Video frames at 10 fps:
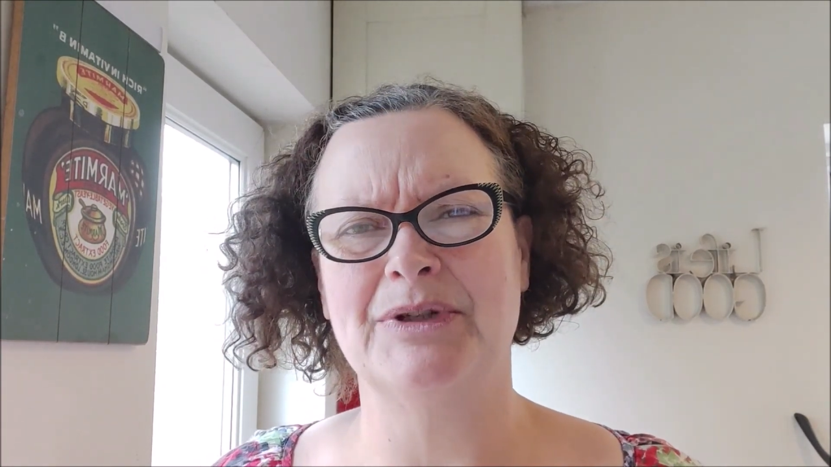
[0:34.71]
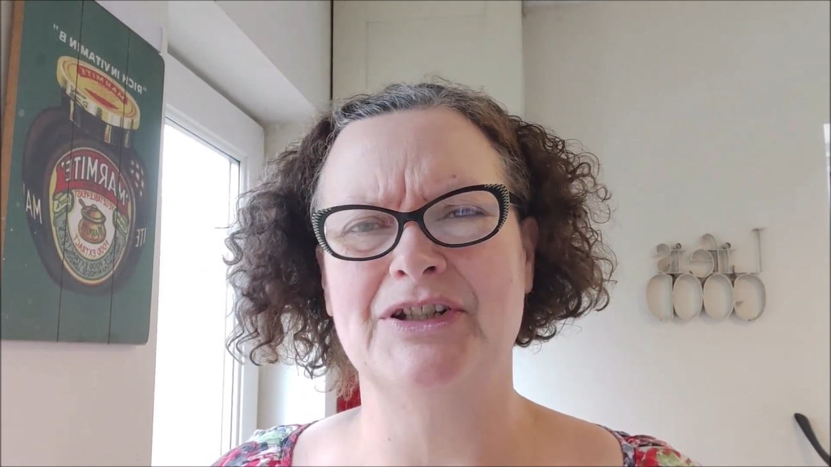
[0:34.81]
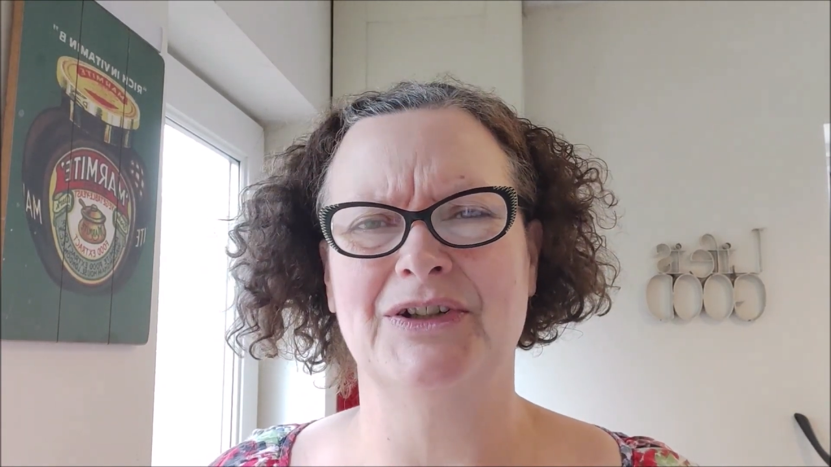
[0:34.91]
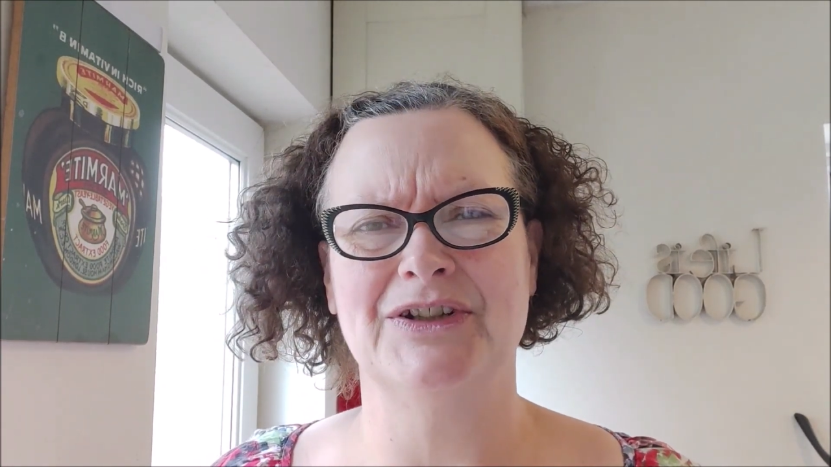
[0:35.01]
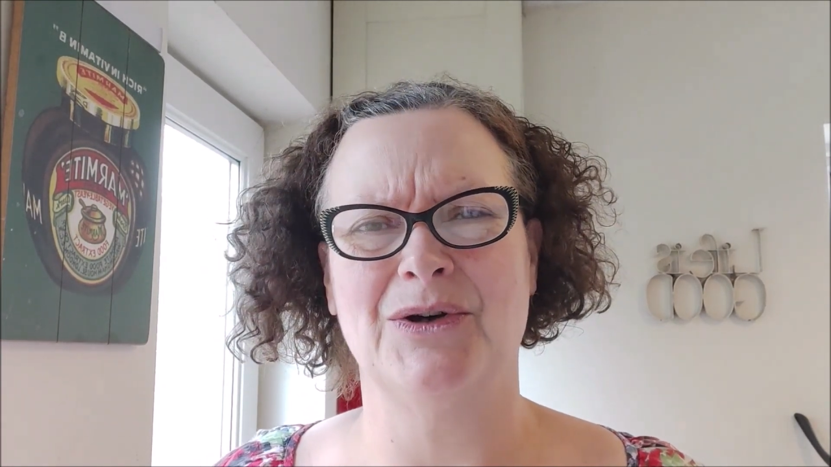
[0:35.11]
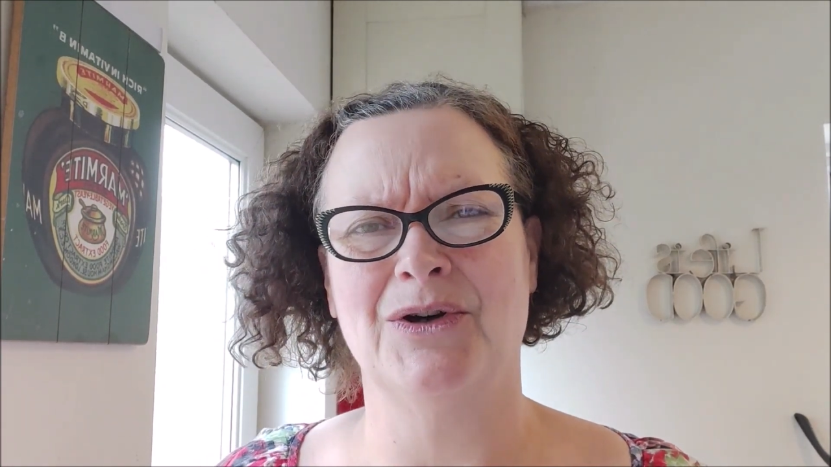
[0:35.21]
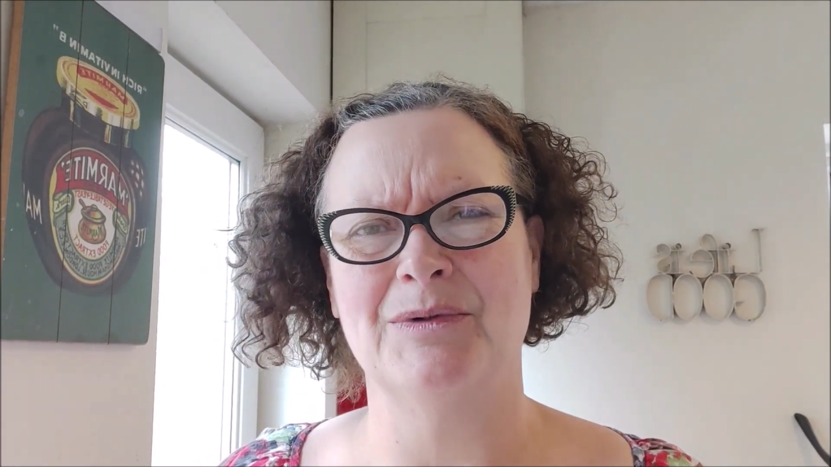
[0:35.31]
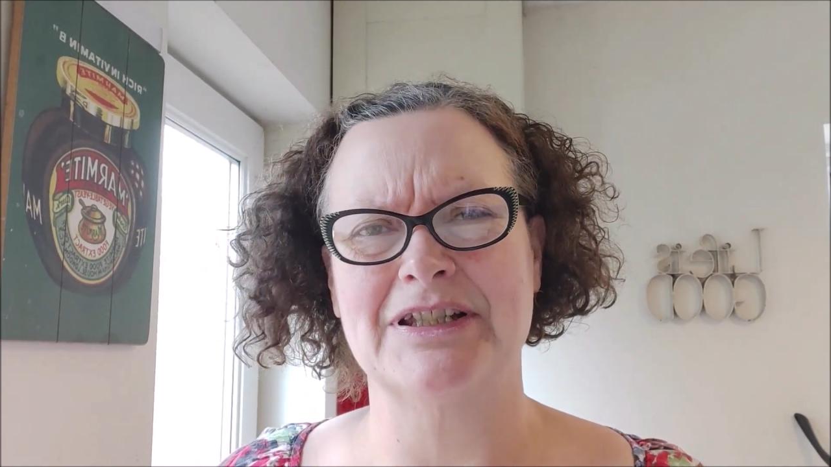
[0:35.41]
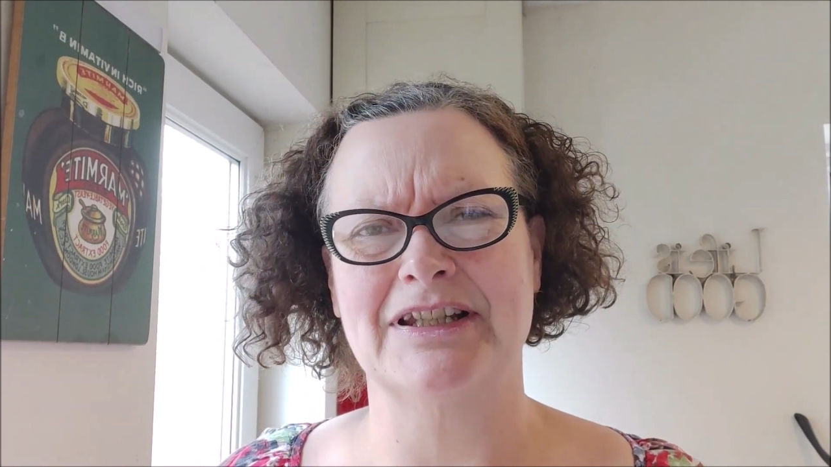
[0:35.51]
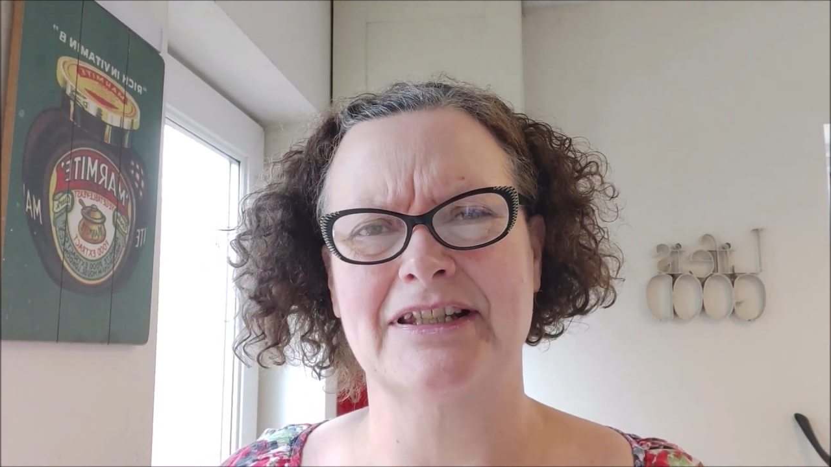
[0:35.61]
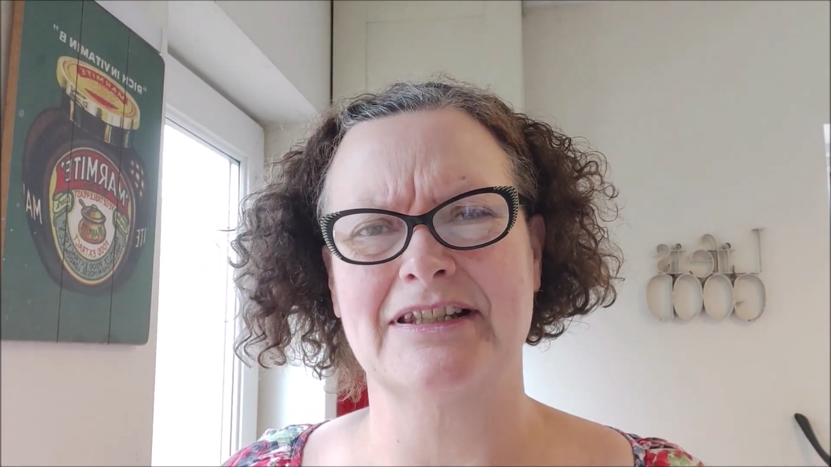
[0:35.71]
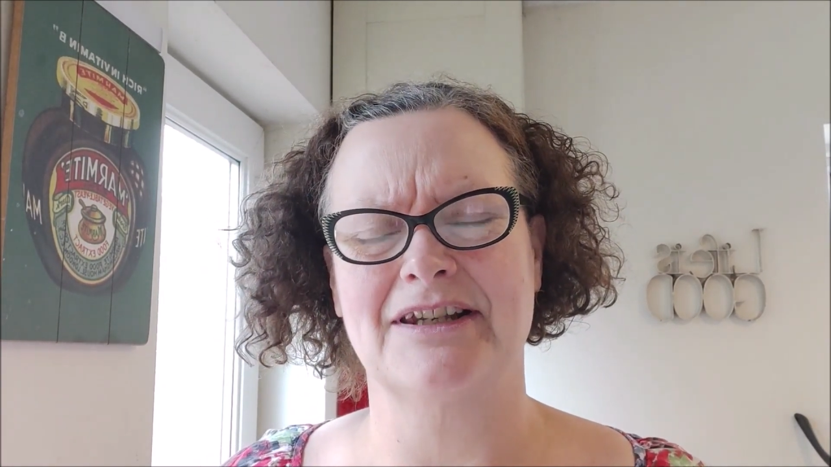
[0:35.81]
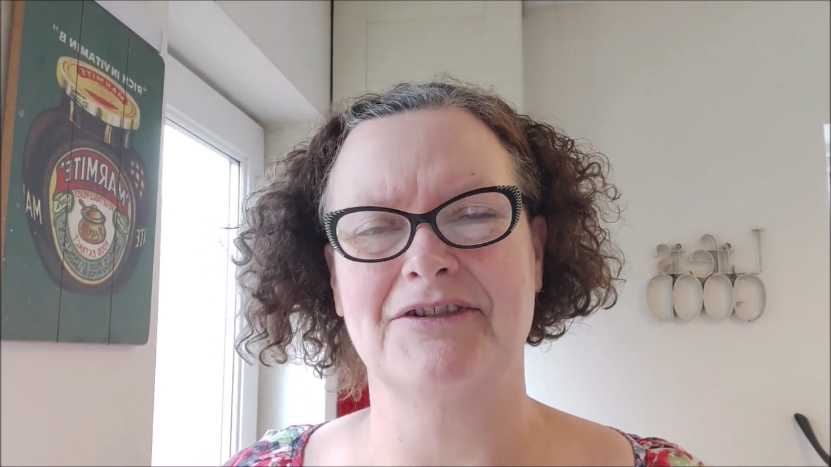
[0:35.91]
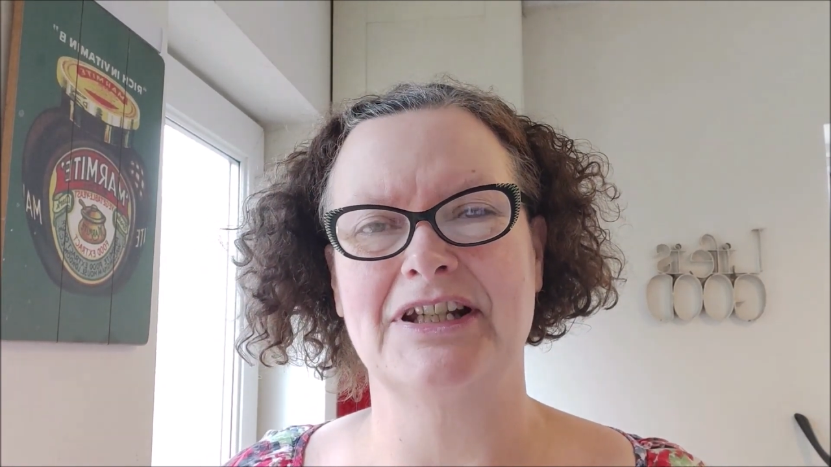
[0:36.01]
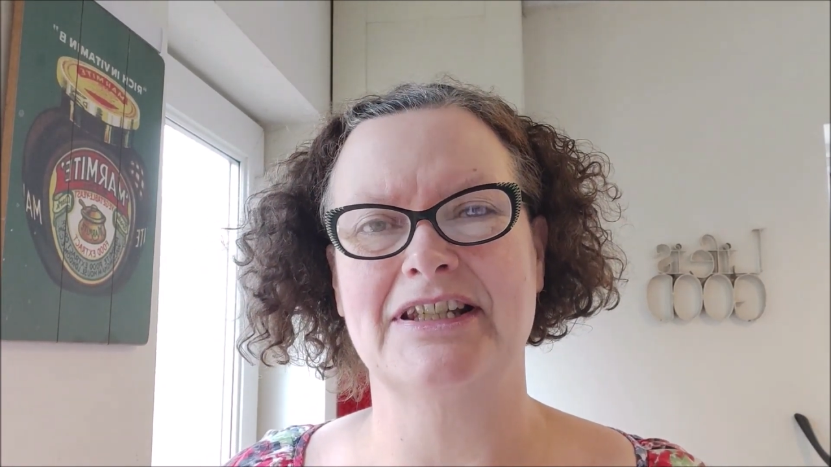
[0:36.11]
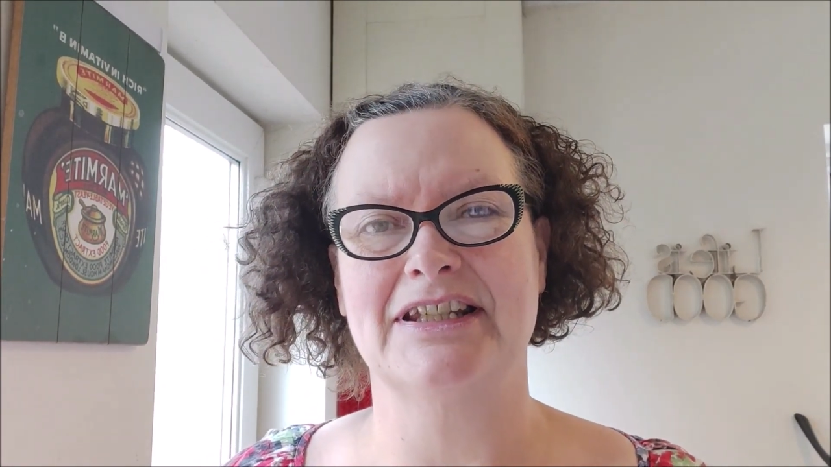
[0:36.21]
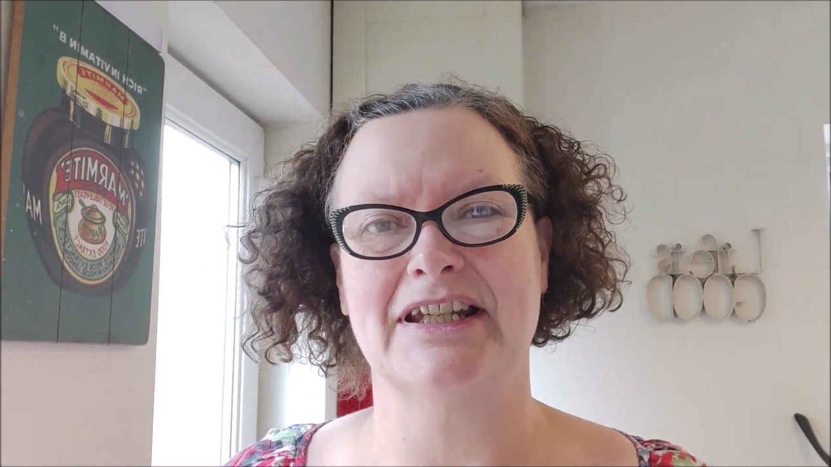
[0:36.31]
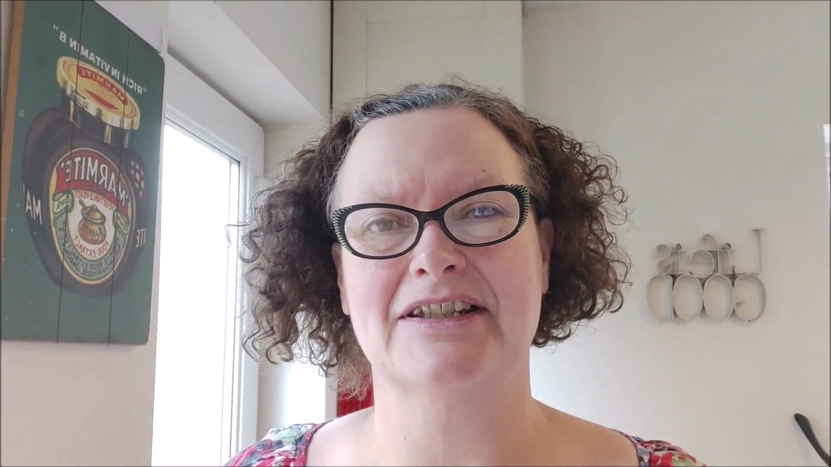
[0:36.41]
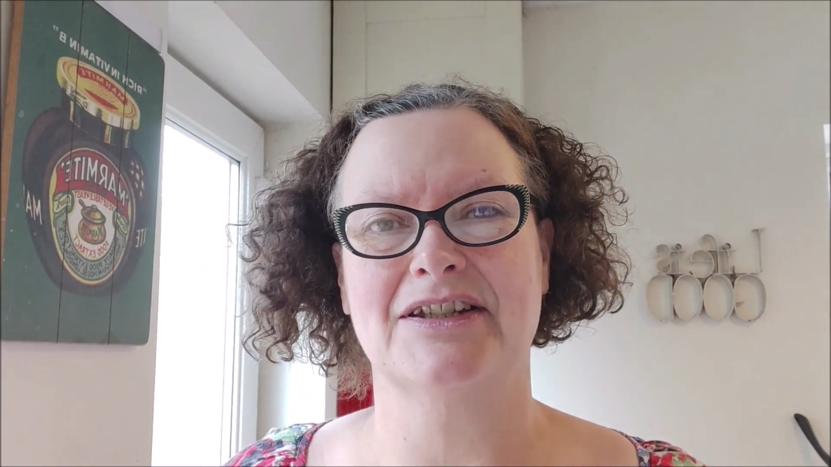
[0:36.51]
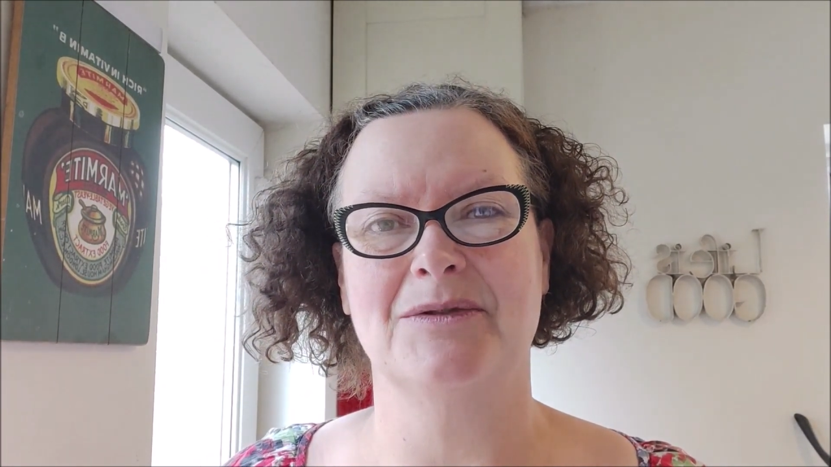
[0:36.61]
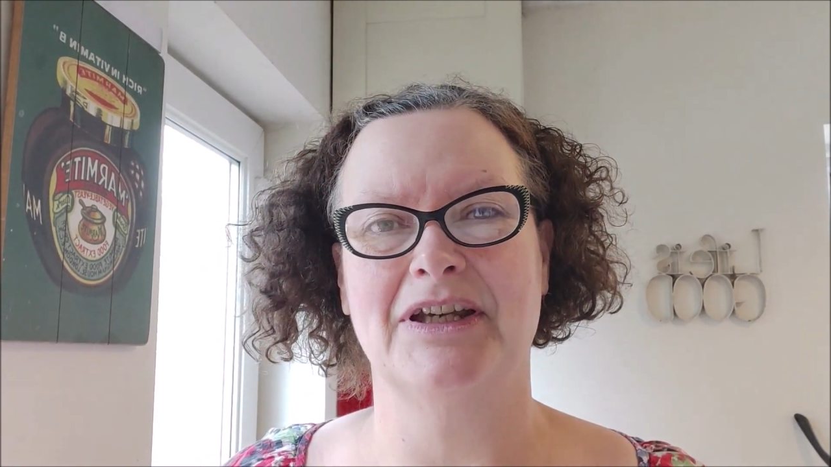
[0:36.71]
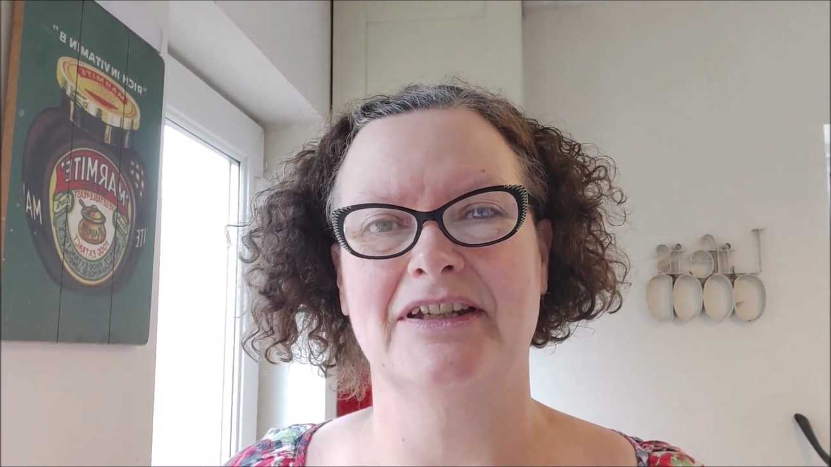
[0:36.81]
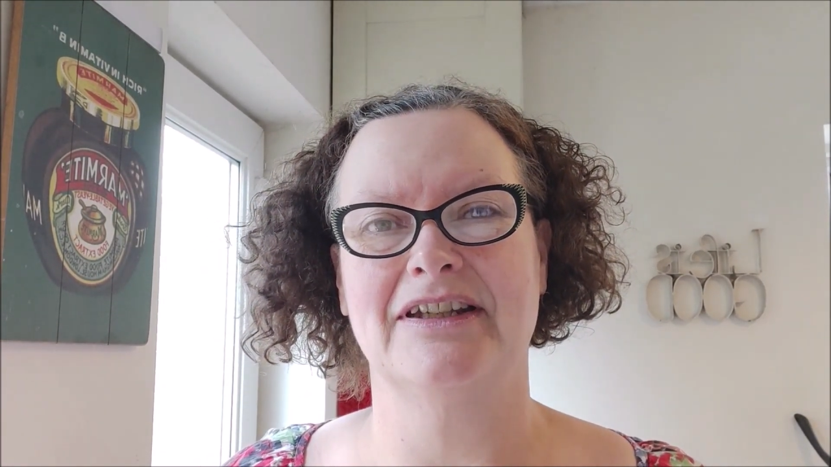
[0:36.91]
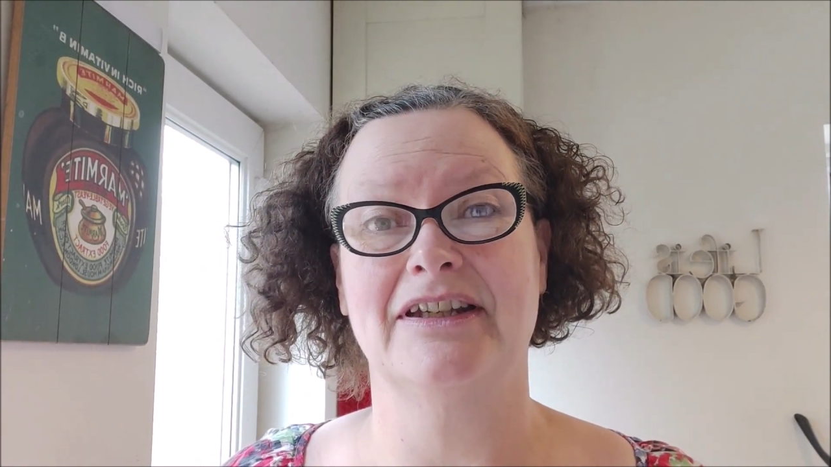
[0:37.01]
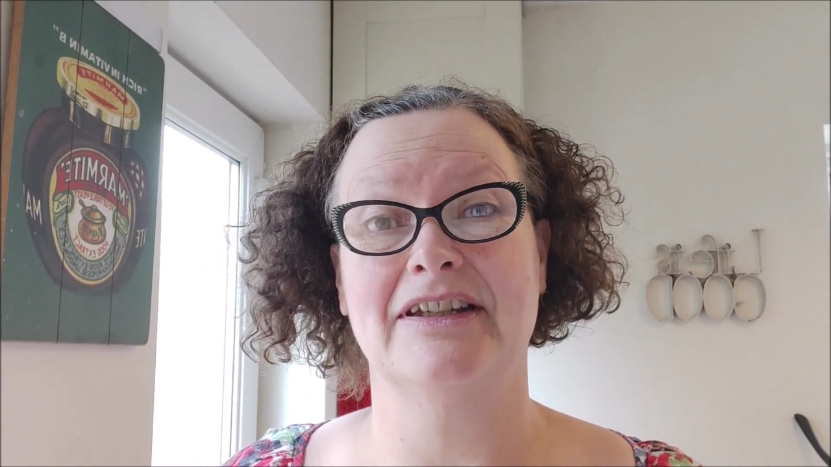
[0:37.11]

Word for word: we don't always necessarily stick to it